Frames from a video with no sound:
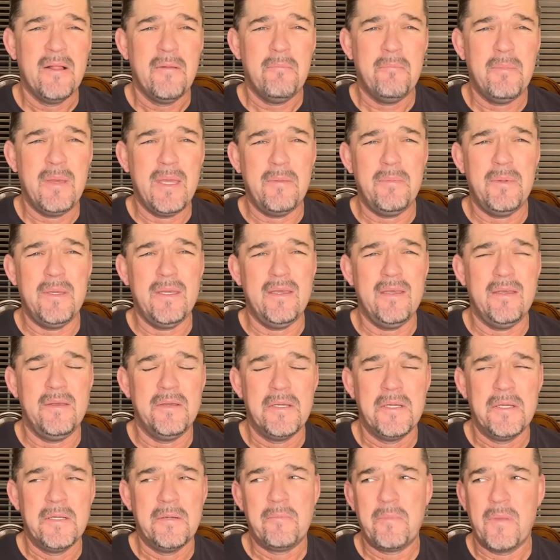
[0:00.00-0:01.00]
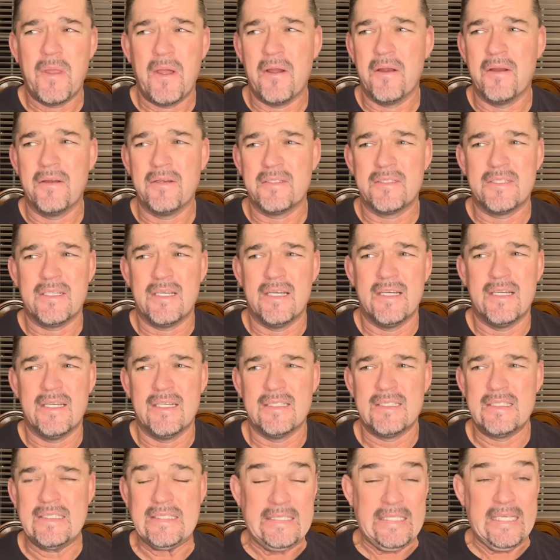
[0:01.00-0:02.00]
maybe aren't
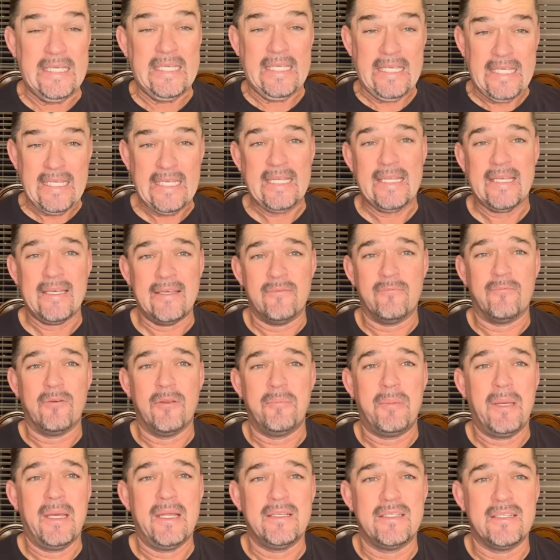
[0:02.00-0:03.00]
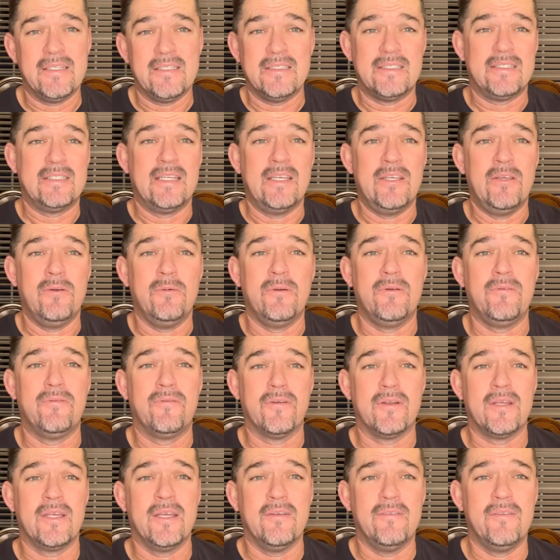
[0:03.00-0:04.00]
seeking in repentance that you would
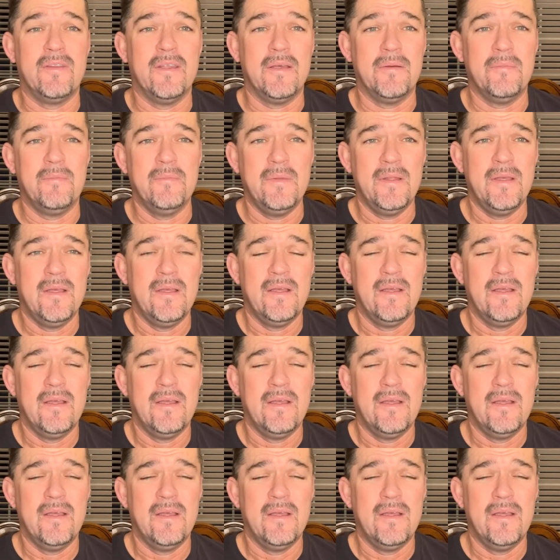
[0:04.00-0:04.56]
forgive them.